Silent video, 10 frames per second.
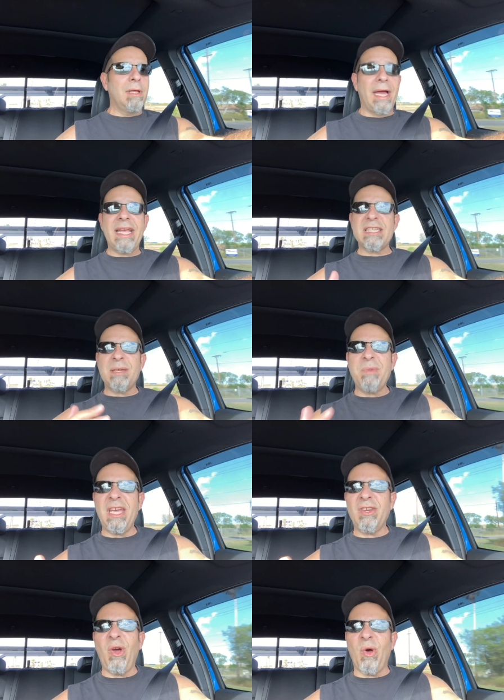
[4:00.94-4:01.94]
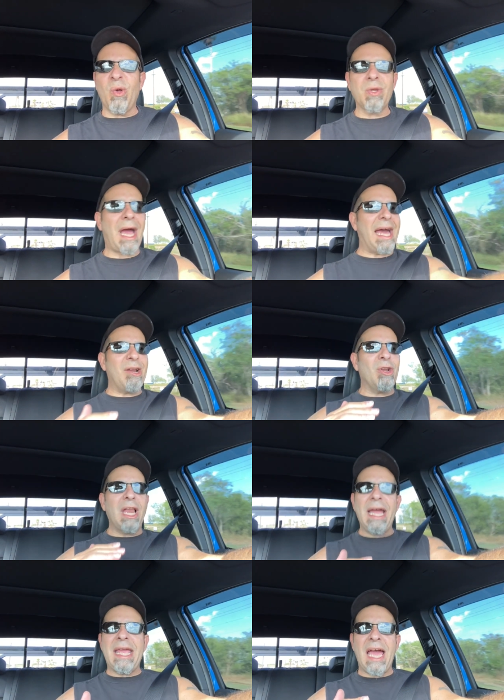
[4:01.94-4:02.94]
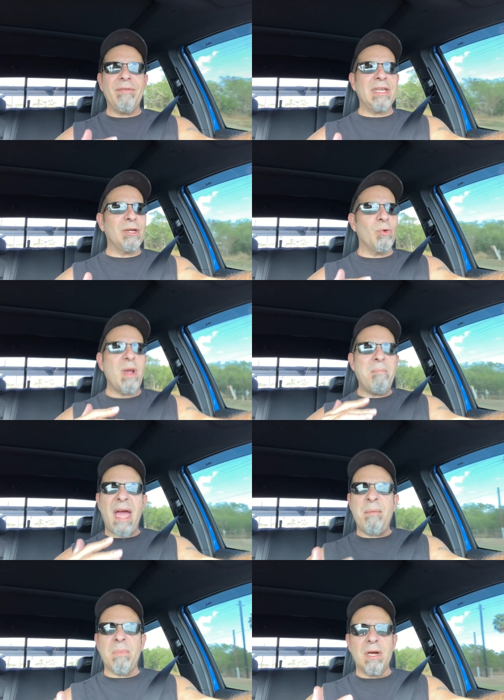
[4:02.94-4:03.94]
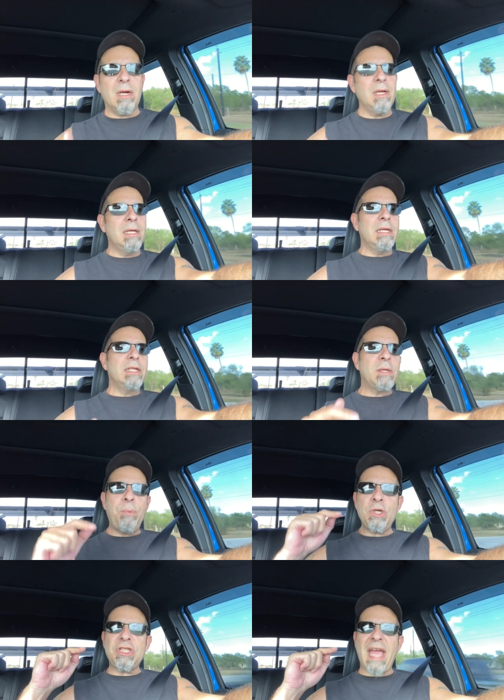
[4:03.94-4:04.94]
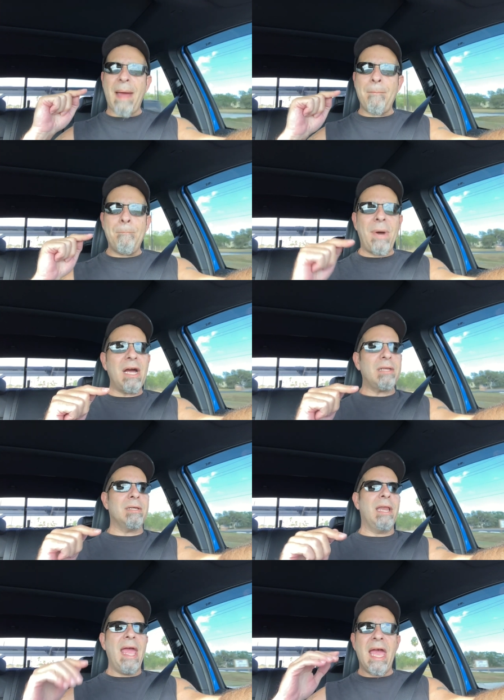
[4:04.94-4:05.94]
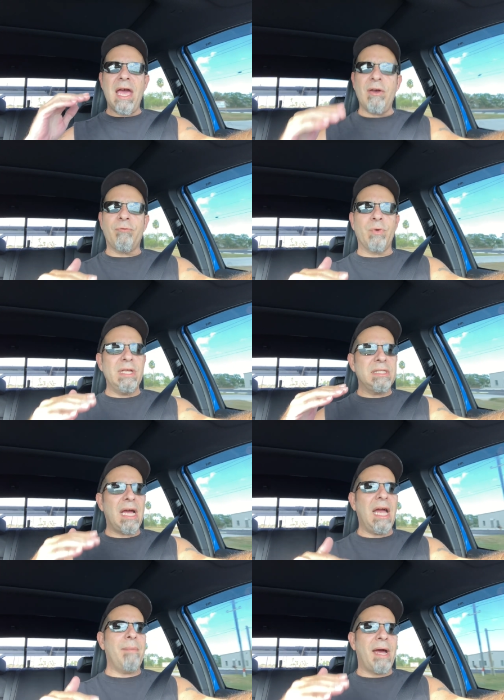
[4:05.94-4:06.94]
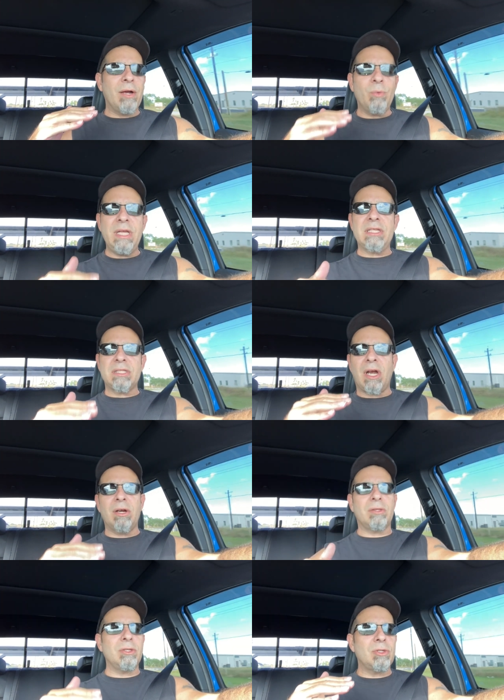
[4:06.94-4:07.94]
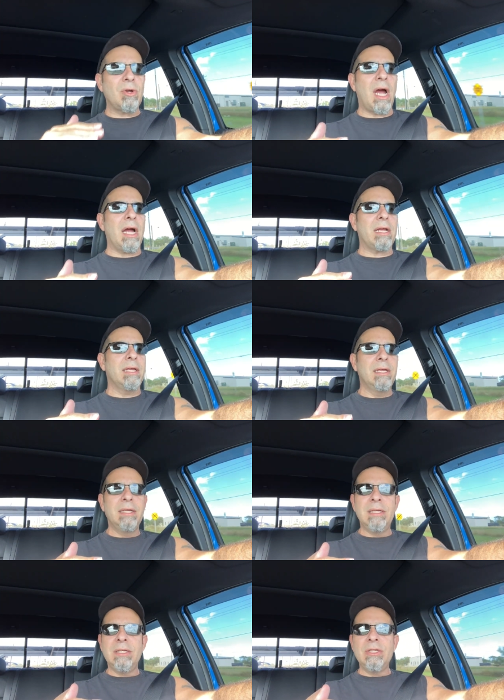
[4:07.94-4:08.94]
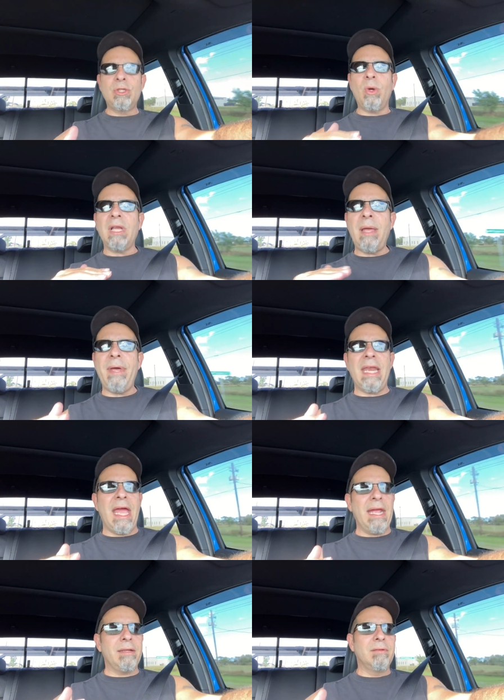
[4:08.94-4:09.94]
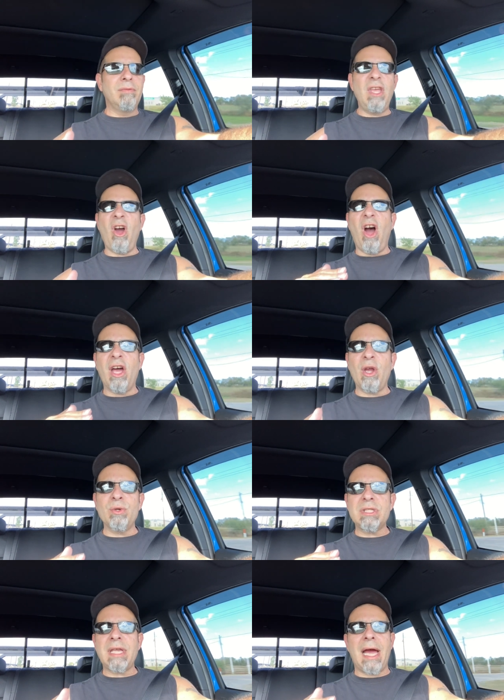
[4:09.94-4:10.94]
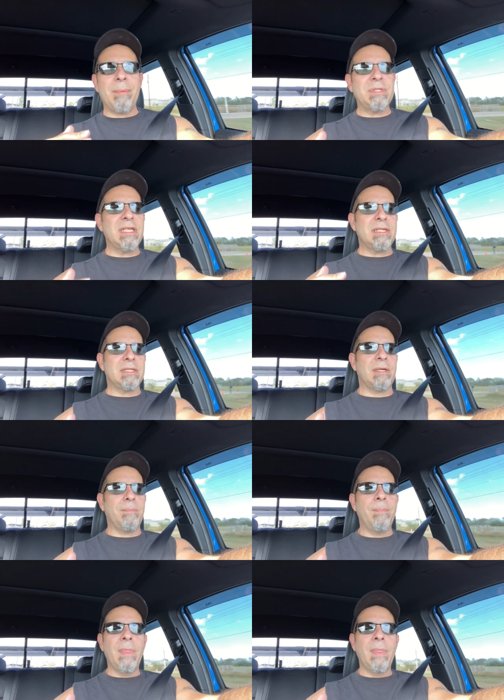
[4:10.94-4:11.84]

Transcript: I guess I'm getting old, I don't like having to remember to push that button every time I restart the truck to eliminate the auto stop system.